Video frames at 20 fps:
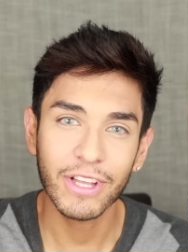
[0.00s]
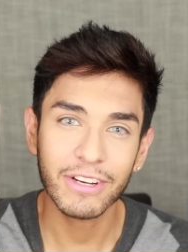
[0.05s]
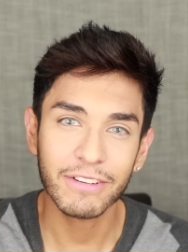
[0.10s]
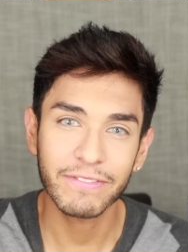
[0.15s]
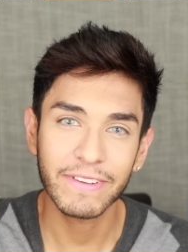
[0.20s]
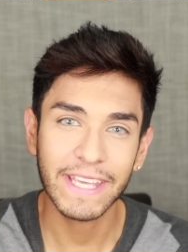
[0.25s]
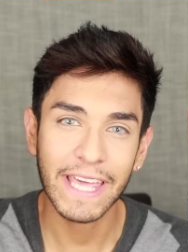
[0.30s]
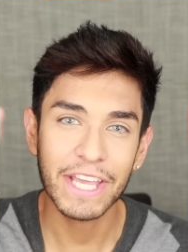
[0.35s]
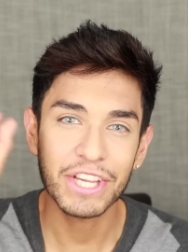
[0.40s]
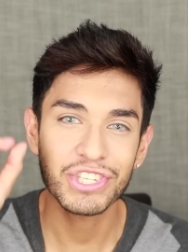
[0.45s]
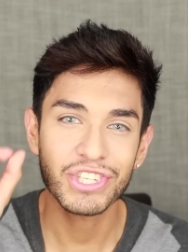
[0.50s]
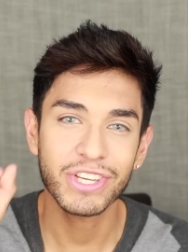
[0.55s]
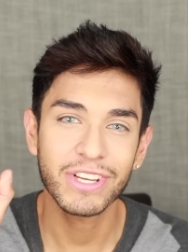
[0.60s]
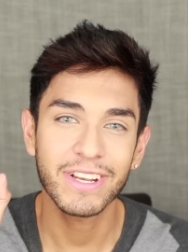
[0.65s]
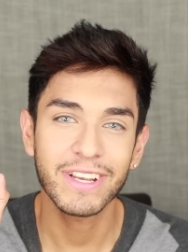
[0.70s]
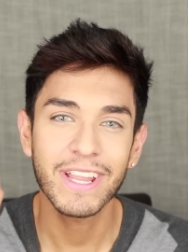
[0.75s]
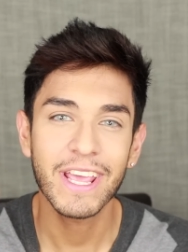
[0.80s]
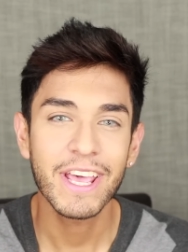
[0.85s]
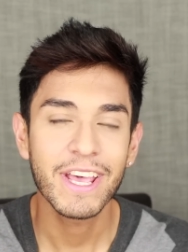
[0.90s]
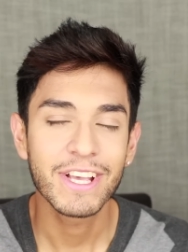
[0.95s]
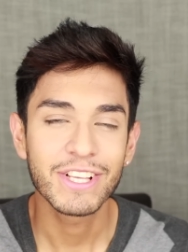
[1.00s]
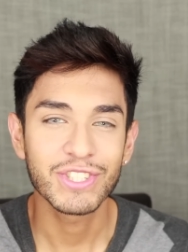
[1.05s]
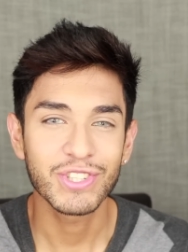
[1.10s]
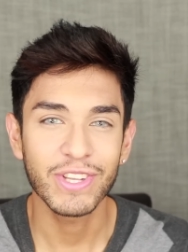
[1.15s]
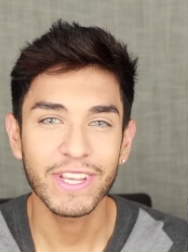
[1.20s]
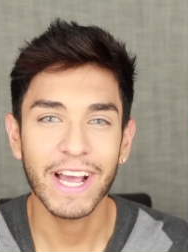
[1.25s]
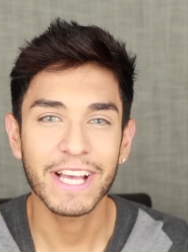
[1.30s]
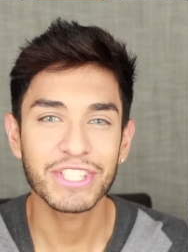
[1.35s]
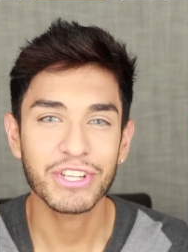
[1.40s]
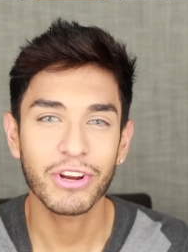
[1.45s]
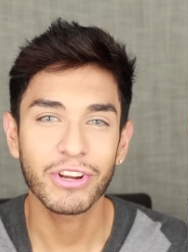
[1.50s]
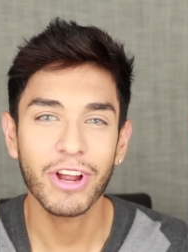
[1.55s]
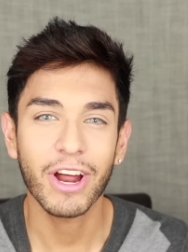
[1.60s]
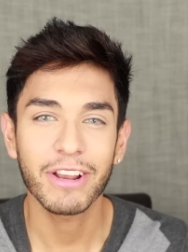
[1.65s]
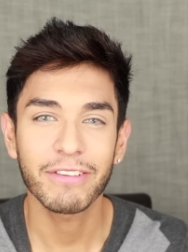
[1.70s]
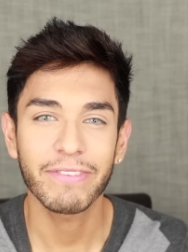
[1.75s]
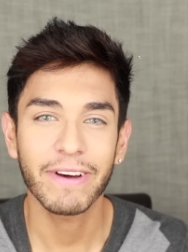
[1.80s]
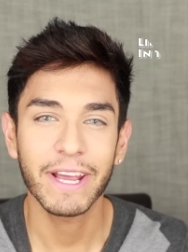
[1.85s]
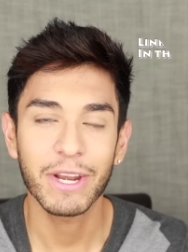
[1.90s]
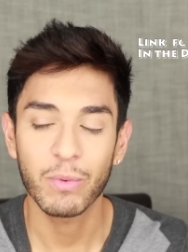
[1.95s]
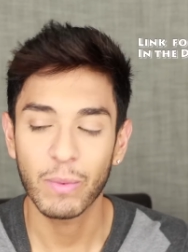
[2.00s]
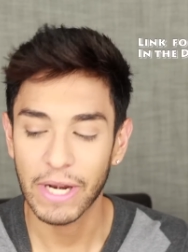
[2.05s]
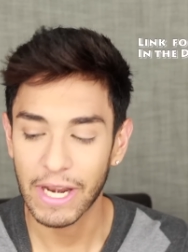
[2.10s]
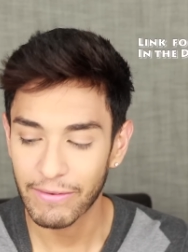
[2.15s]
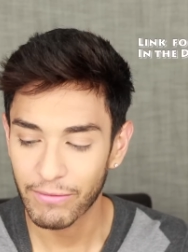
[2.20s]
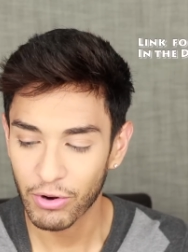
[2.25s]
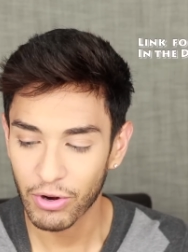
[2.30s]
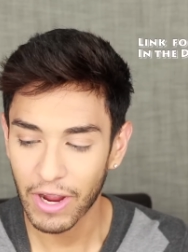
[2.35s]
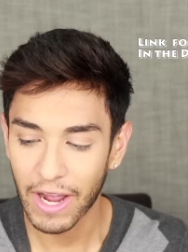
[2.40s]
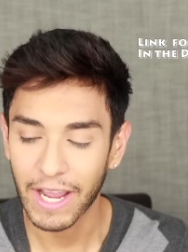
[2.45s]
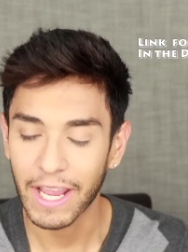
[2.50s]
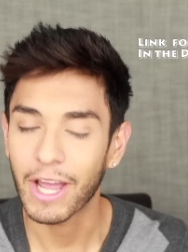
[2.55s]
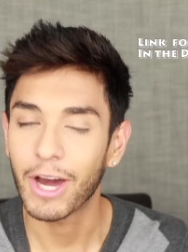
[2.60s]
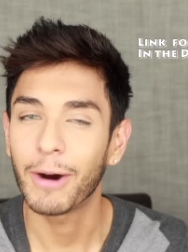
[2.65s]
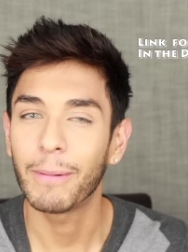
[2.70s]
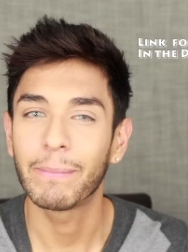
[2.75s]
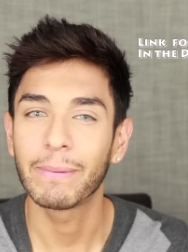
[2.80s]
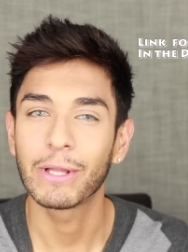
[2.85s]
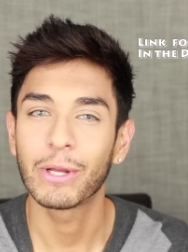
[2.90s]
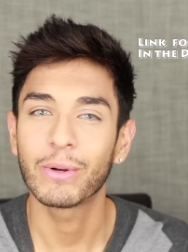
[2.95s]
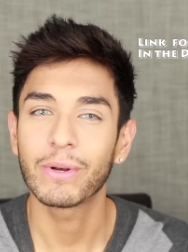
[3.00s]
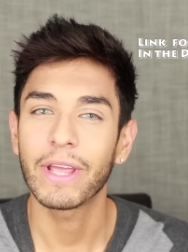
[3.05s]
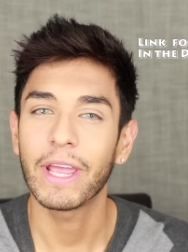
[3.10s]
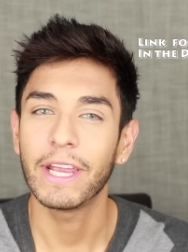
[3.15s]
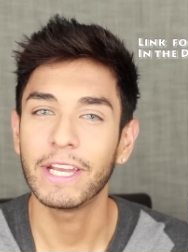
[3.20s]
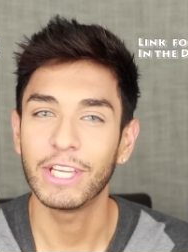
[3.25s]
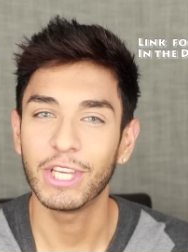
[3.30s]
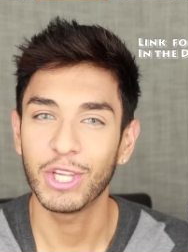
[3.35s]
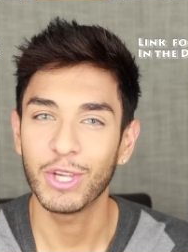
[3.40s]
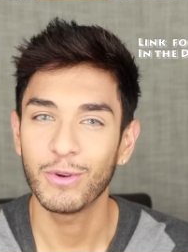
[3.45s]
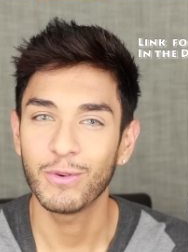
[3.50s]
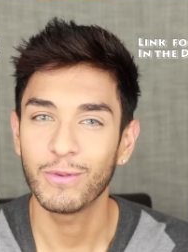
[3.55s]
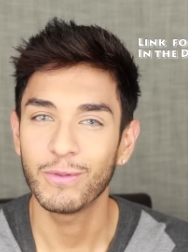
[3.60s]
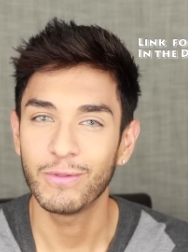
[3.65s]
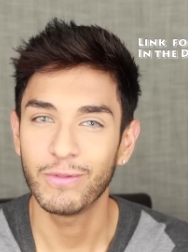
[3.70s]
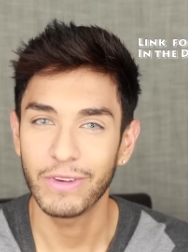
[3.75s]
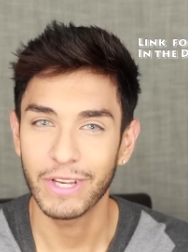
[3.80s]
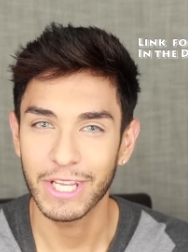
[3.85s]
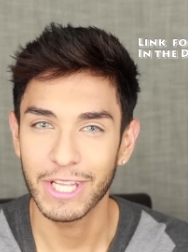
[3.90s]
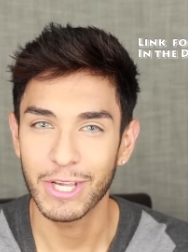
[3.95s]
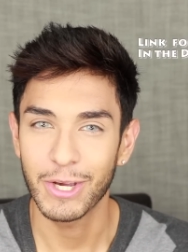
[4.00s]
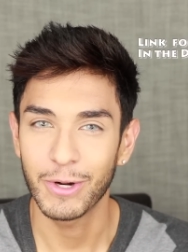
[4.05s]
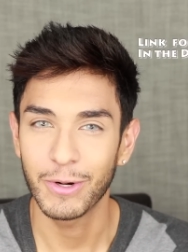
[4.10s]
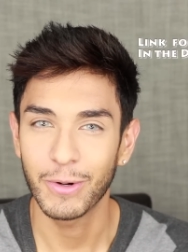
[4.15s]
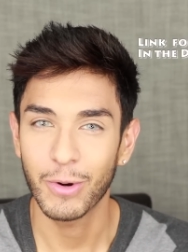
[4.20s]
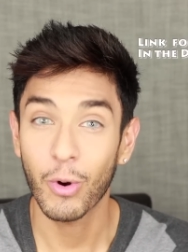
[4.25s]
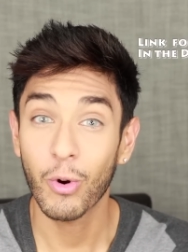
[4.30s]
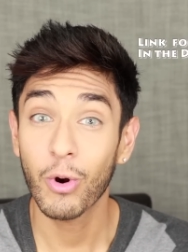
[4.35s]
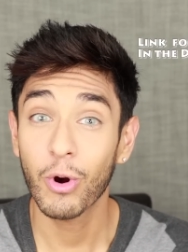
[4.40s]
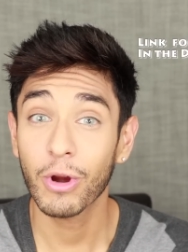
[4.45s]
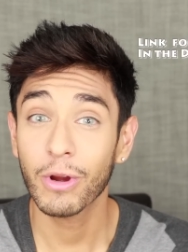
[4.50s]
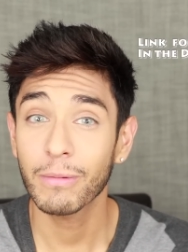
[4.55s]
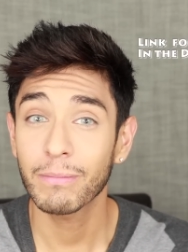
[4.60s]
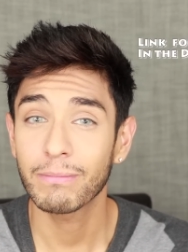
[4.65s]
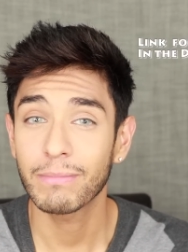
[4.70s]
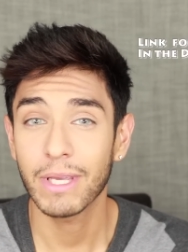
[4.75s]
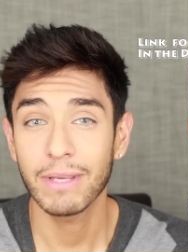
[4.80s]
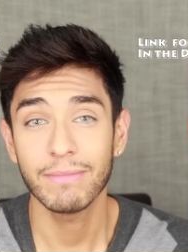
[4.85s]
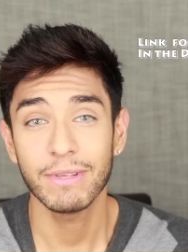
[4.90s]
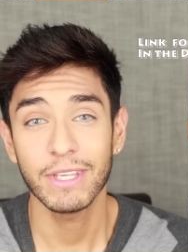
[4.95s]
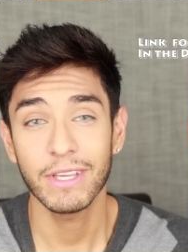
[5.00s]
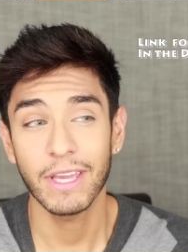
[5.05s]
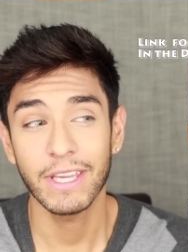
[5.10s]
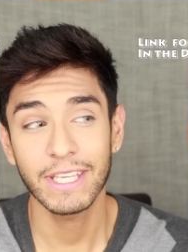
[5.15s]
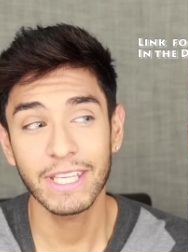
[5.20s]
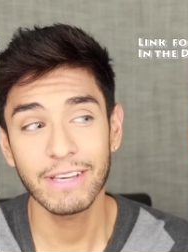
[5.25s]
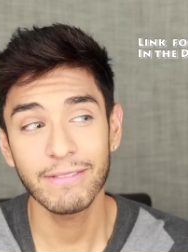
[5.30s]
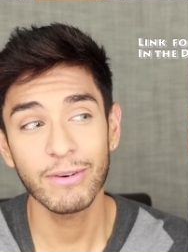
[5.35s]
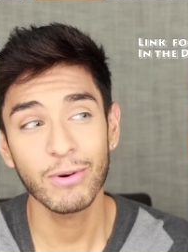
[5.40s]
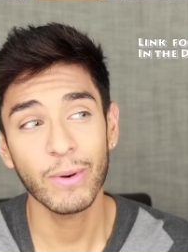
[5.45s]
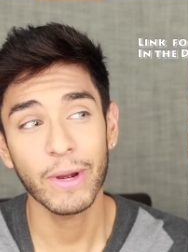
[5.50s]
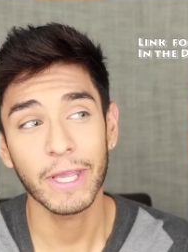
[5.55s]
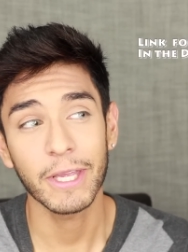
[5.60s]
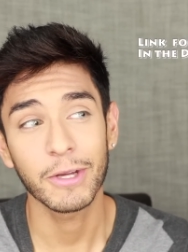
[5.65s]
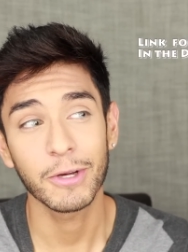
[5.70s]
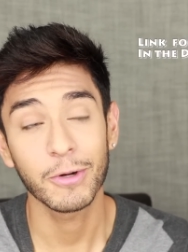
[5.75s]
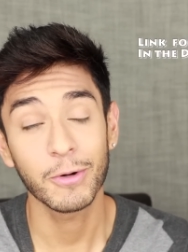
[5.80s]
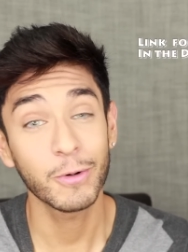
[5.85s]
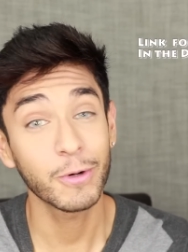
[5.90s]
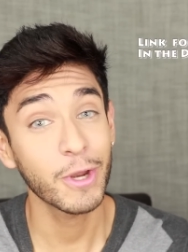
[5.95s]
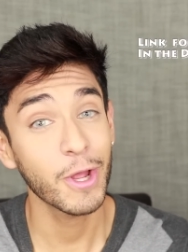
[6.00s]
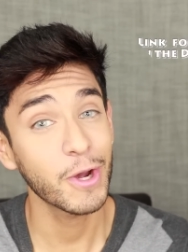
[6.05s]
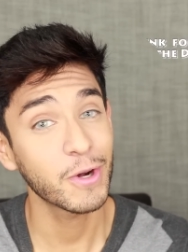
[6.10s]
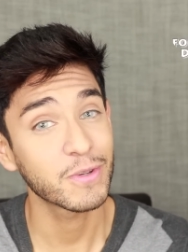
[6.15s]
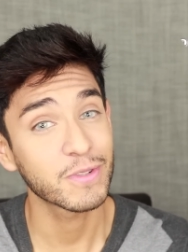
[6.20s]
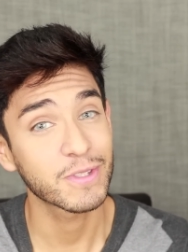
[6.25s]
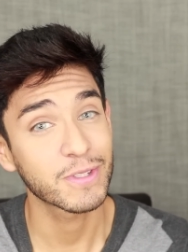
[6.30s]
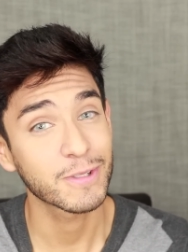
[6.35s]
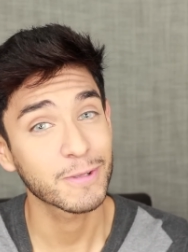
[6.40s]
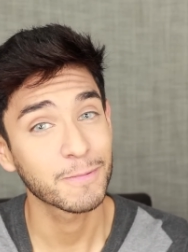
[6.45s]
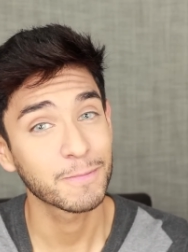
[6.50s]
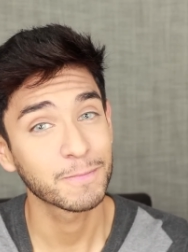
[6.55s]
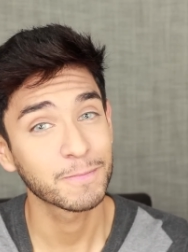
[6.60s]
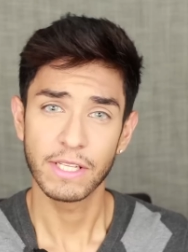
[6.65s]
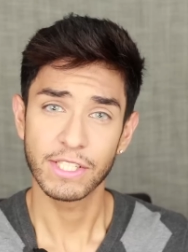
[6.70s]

notification so you guys are notified whenever I upload a new video or maybe a giveaway, who knows?